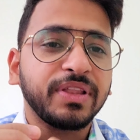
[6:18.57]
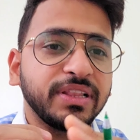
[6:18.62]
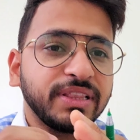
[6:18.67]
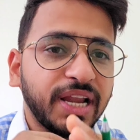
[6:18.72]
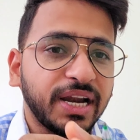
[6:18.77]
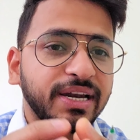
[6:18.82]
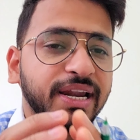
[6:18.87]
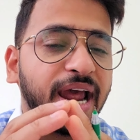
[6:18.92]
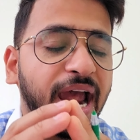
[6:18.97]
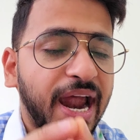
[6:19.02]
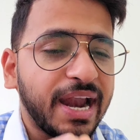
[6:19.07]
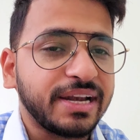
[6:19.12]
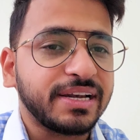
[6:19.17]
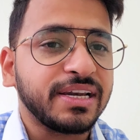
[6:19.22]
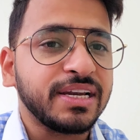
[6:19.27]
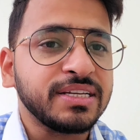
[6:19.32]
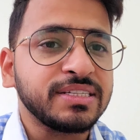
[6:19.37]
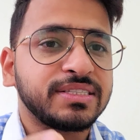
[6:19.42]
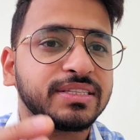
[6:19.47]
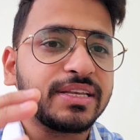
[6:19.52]
that at
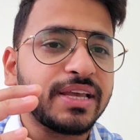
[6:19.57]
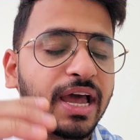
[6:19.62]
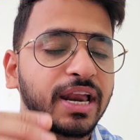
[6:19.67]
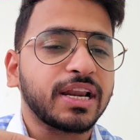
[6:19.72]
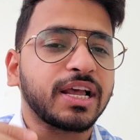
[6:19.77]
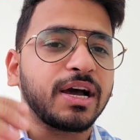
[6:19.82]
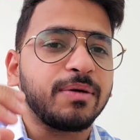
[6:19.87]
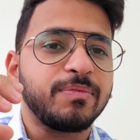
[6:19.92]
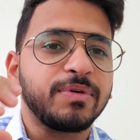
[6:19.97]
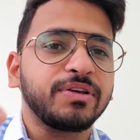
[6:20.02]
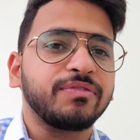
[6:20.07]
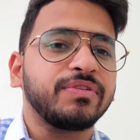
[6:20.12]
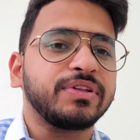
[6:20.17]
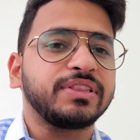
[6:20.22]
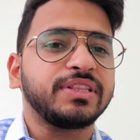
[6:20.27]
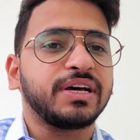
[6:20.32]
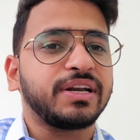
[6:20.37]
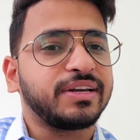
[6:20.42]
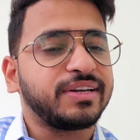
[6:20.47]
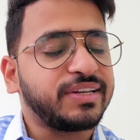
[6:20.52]
least they are coming
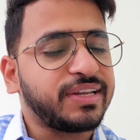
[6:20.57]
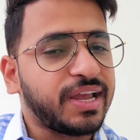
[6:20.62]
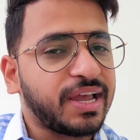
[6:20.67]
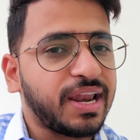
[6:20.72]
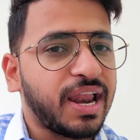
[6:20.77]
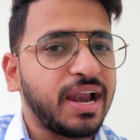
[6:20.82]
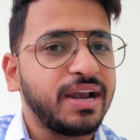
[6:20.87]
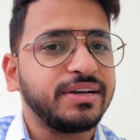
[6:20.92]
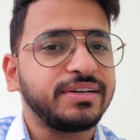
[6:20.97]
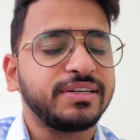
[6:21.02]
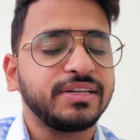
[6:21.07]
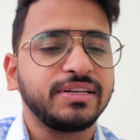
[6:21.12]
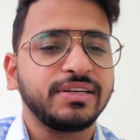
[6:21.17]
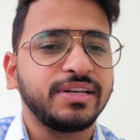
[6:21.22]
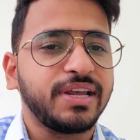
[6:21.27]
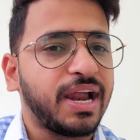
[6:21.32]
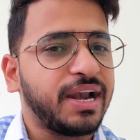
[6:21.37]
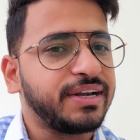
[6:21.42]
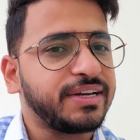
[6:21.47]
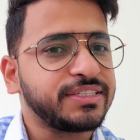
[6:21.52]
with the reality
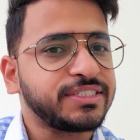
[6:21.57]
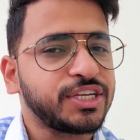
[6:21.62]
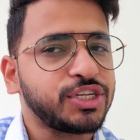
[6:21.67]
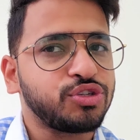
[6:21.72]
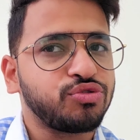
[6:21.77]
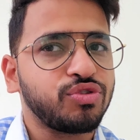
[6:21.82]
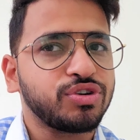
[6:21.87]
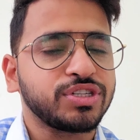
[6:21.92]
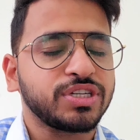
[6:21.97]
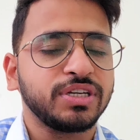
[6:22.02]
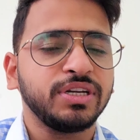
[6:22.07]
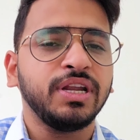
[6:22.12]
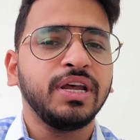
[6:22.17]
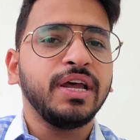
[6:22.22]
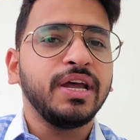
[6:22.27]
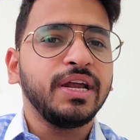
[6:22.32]
reality situation